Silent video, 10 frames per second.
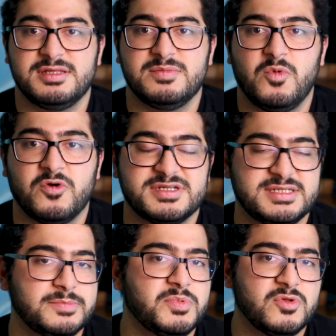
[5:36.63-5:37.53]
the more
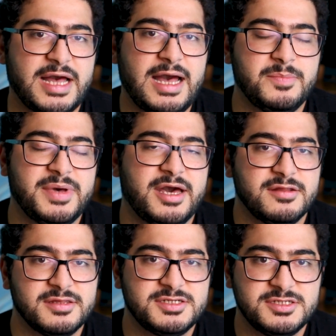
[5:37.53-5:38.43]
simple app out
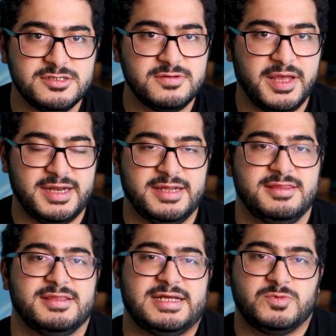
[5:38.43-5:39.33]
of the two, and I
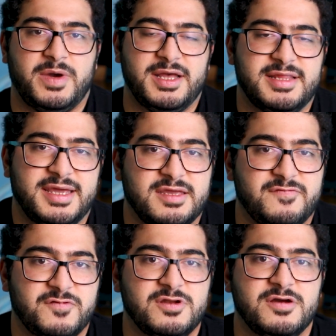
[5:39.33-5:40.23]
think that's why I like it
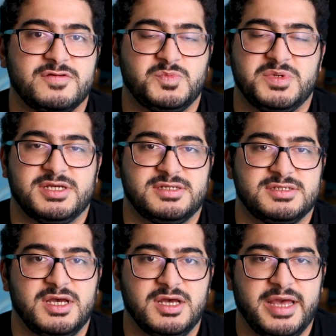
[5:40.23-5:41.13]
for notes
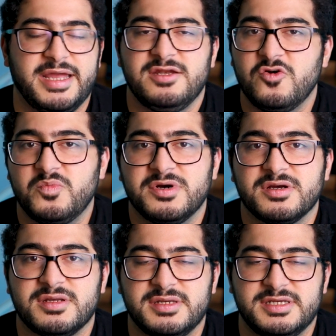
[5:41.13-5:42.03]
because a
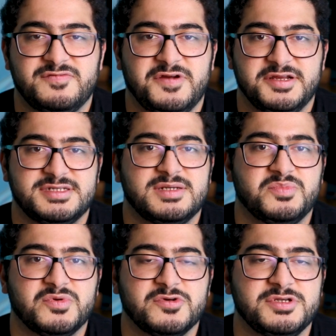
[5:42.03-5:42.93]
notebook is very
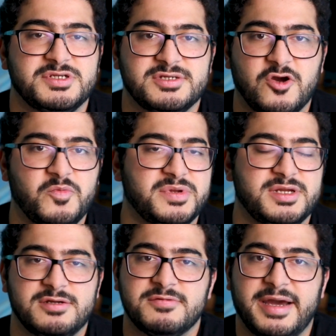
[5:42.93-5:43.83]
simple. You just open
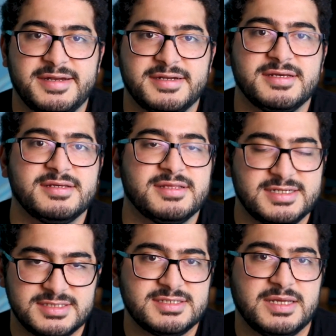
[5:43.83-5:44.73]
it and write in it, and
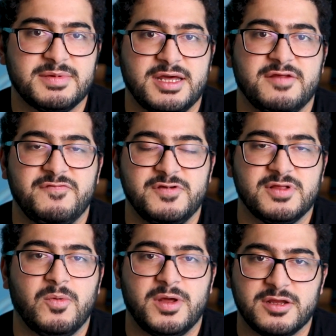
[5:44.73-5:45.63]
that's the same kind of feel
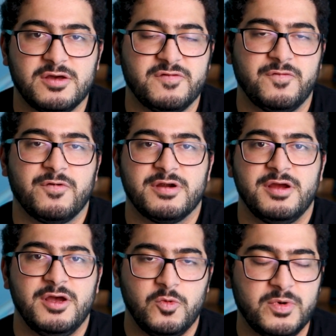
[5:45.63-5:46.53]
I wanna go for
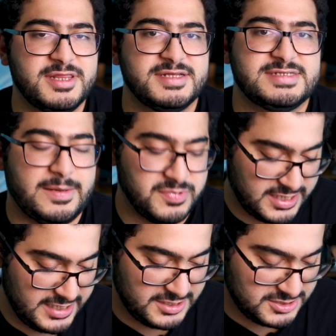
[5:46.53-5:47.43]
with this
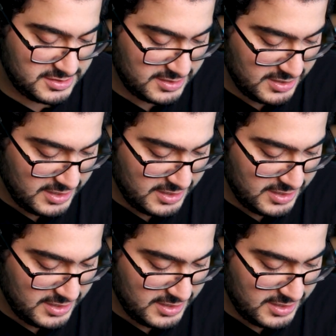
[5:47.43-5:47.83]
application.